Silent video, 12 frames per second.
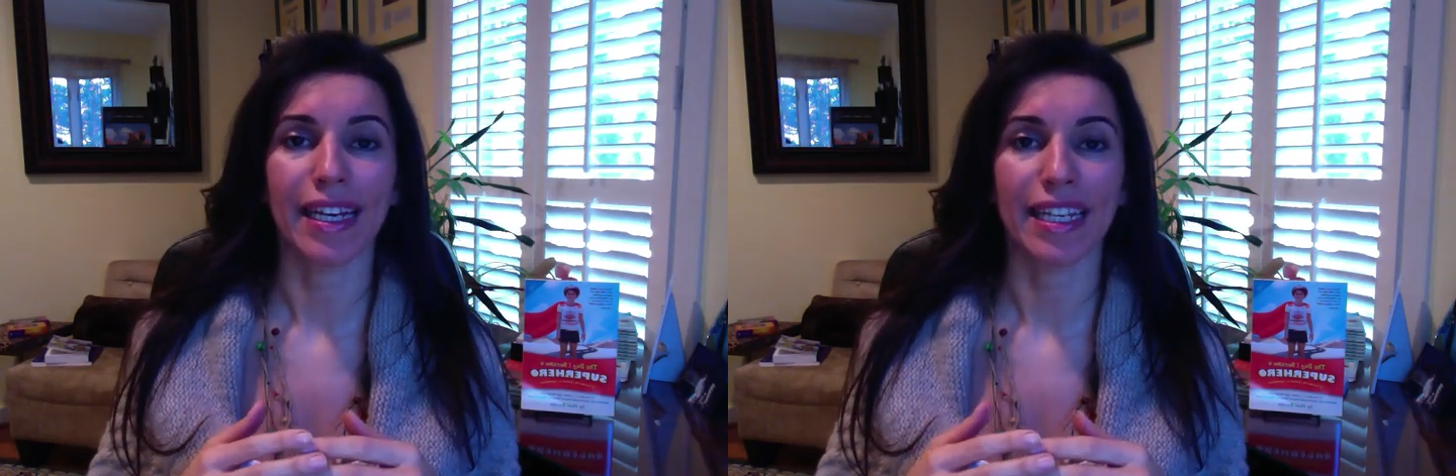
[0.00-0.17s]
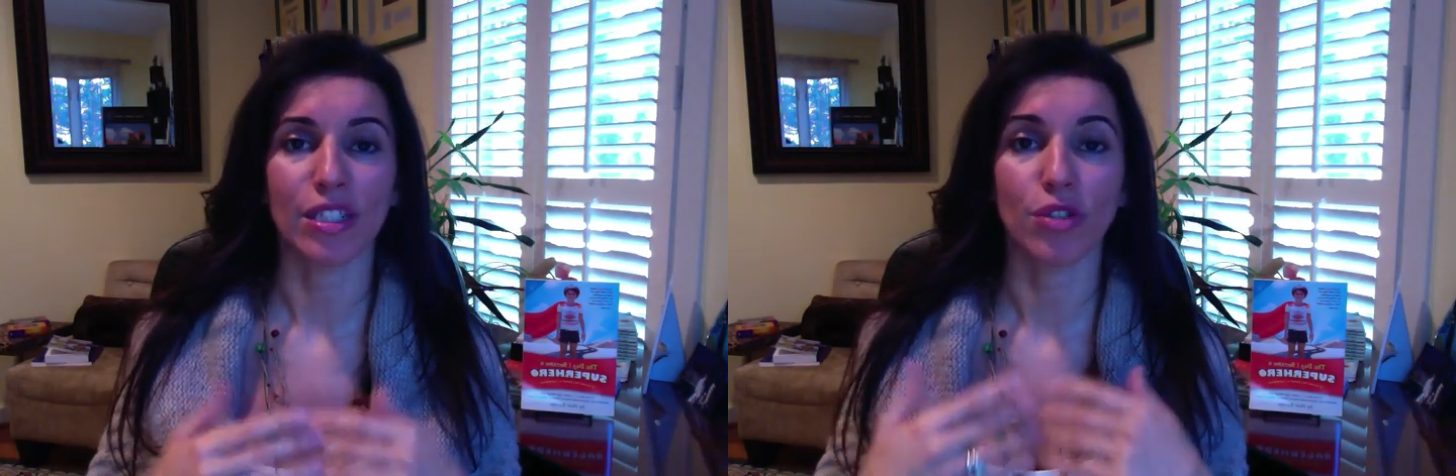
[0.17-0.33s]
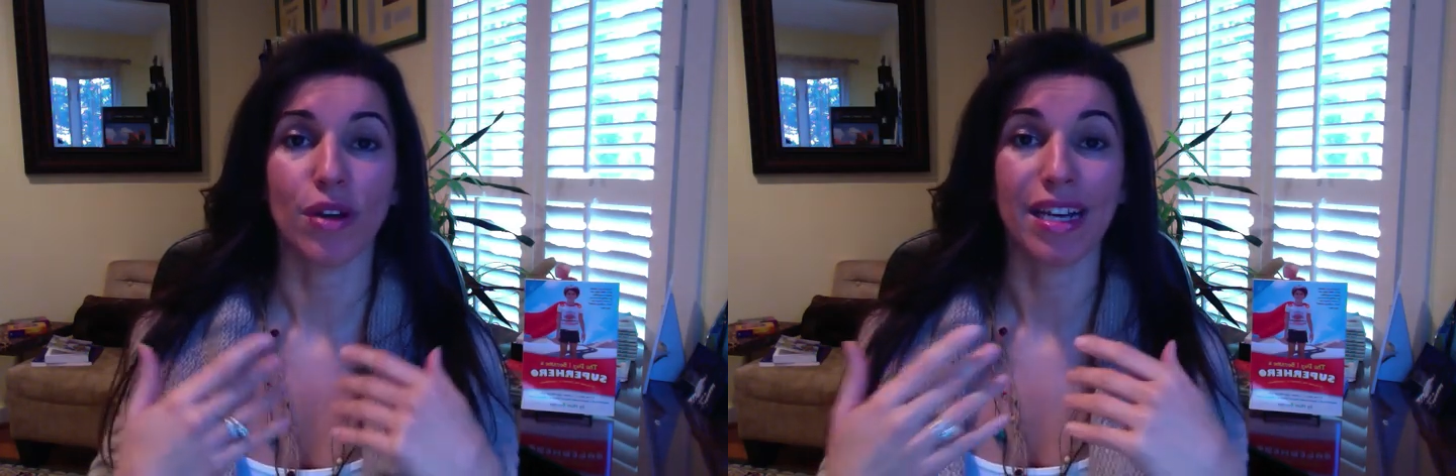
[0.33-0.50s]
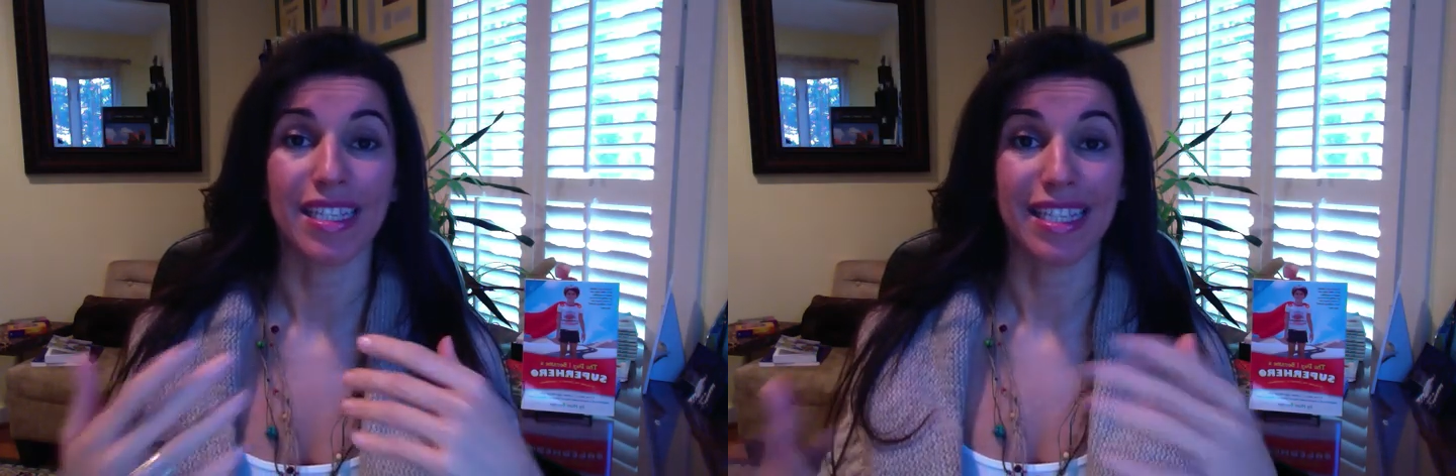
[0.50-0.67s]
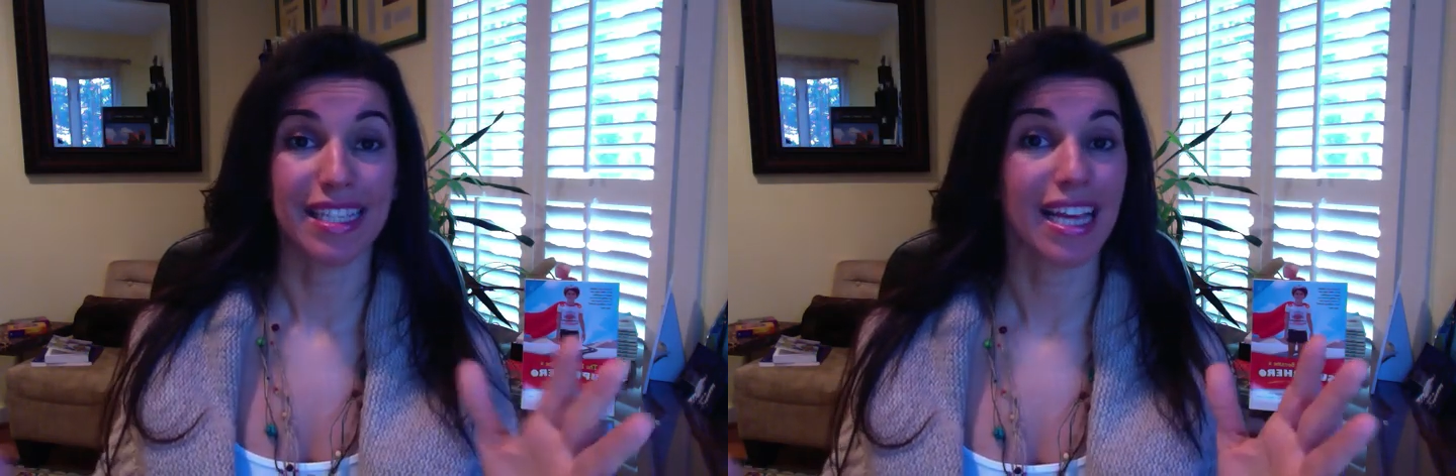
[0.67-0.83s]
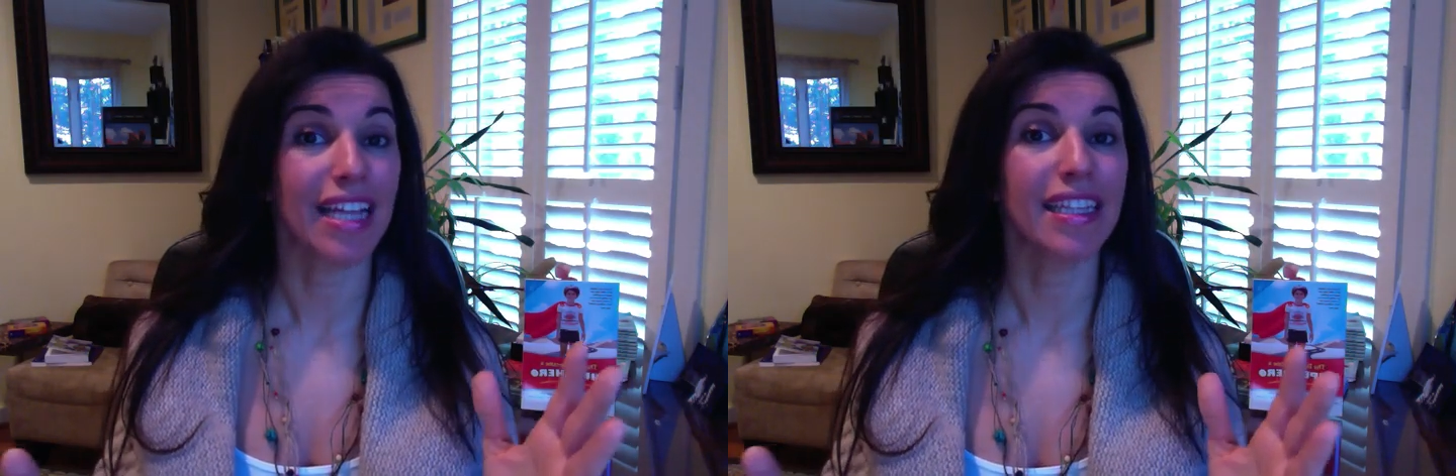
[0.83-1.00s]
can
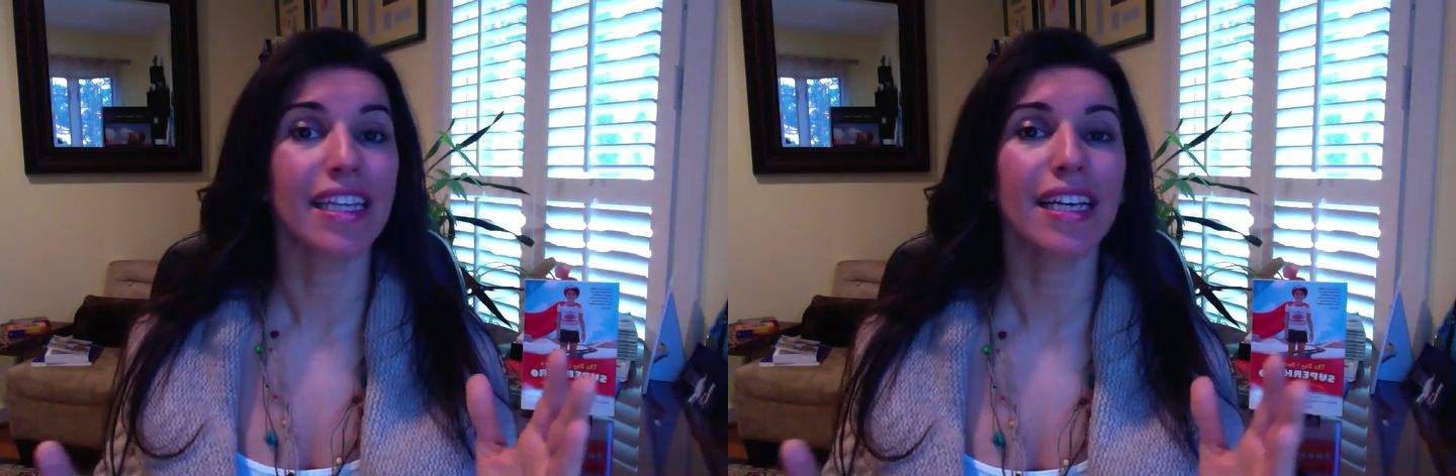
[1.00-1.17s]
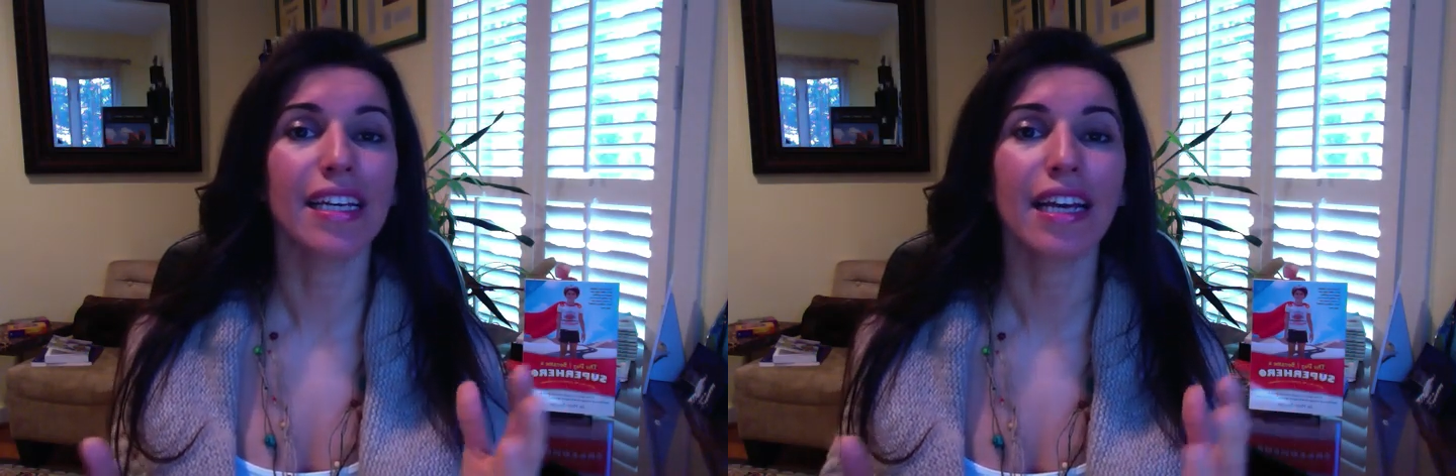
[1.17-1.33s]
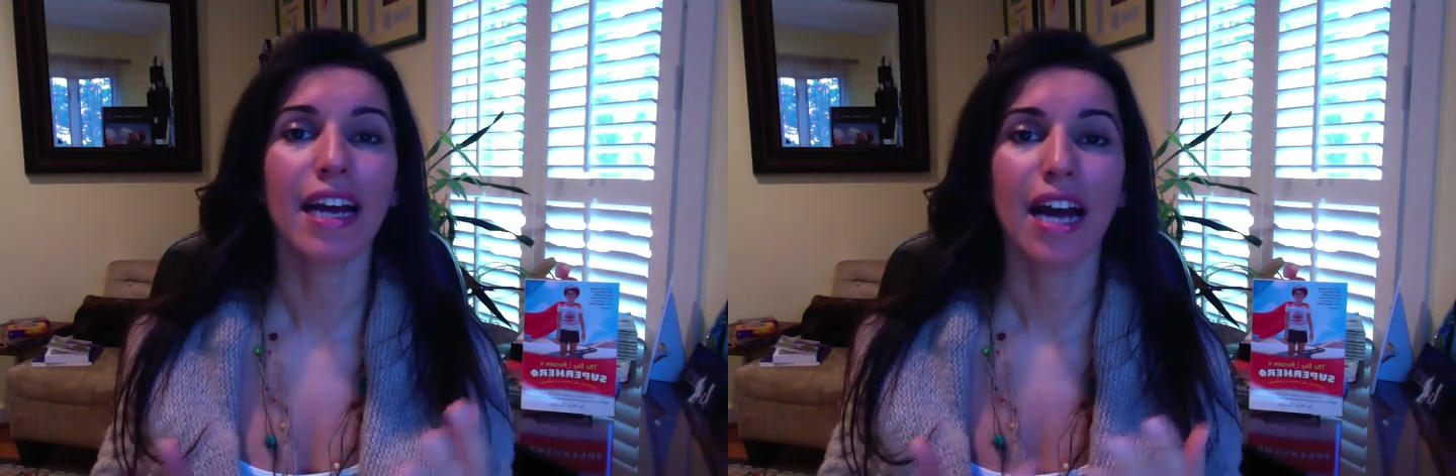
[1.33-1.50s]
transcend it,